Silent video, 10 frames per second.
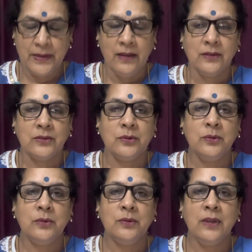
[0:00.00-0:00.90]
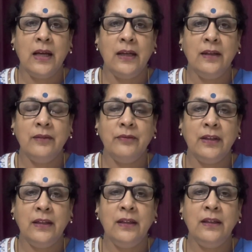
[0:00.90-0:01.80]
So I
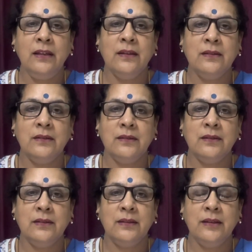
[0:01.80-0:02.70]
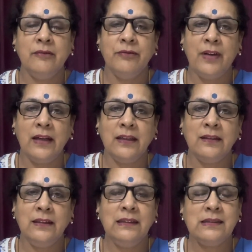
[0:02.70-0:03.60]
very
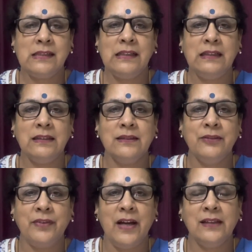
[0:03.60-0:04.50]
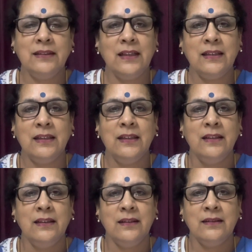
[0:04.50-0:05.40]
emphatically state the fact that
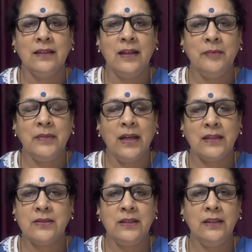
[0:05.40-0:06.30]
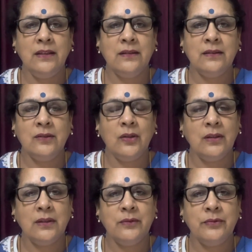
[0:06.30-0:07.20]
I'm actually
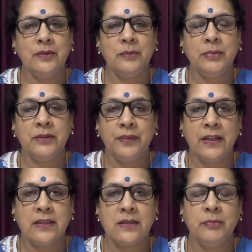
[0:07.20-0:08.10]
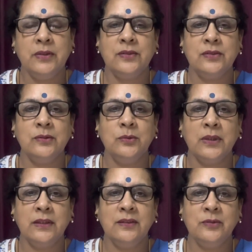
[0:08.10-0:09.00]
not a perfect person who
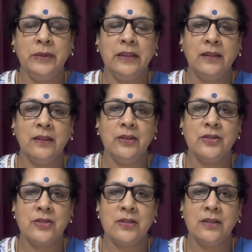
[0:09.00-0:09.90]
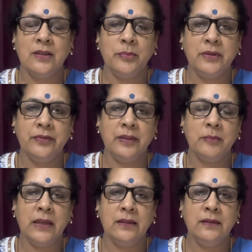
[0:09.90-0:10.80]
can speak English in a
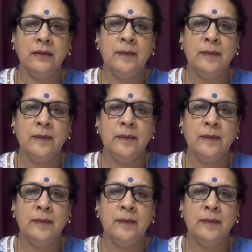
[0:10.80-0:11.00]
perfect manner,